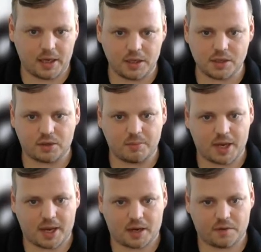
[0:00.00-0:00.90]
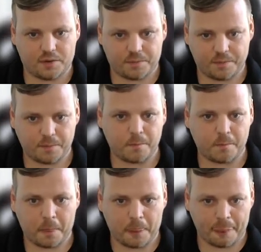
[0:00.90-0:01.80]
key needs to be added.
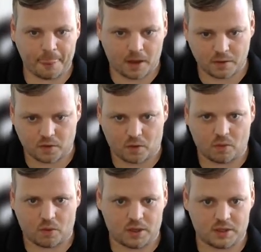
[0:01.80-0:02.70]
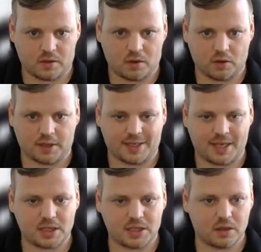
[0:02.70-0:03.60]
So it's the
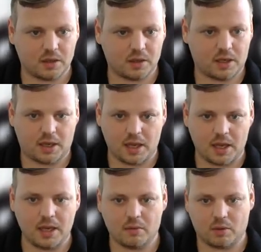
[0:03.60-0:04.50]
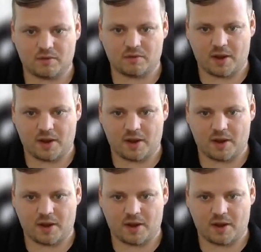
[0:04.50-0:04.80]
authorization key with the